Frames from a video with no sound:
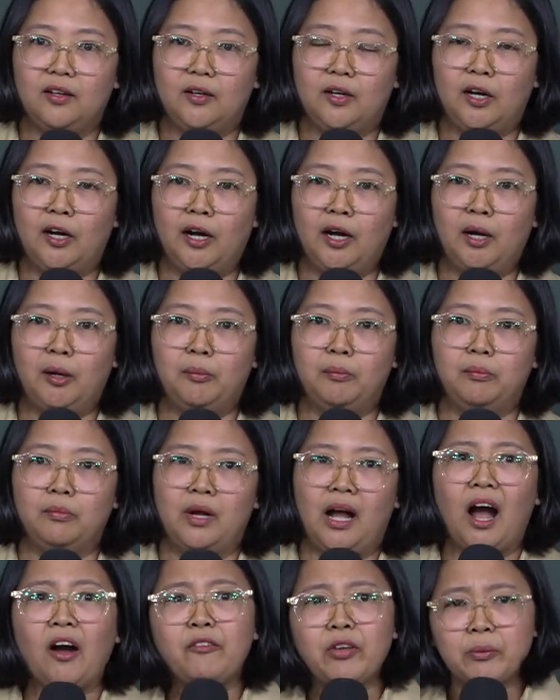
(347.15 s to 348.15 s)
um,
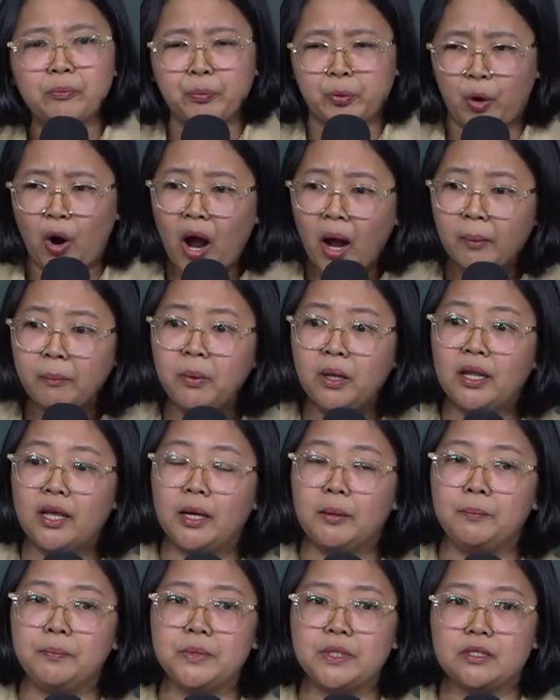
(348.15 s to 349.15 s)
having
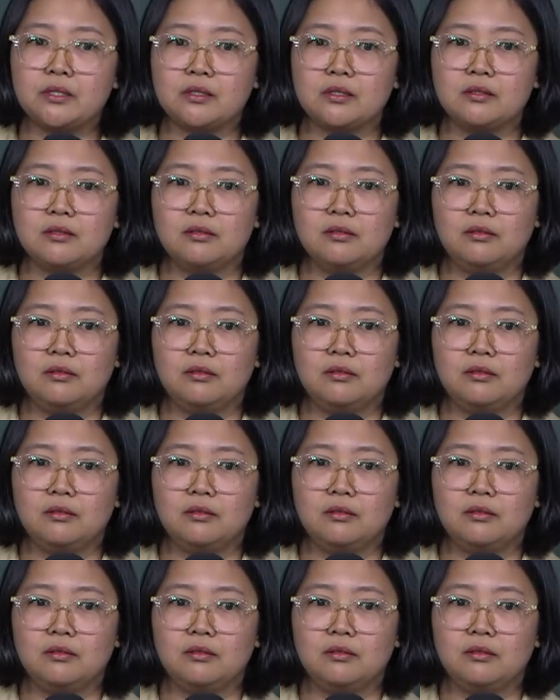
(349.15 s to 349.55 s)
problems.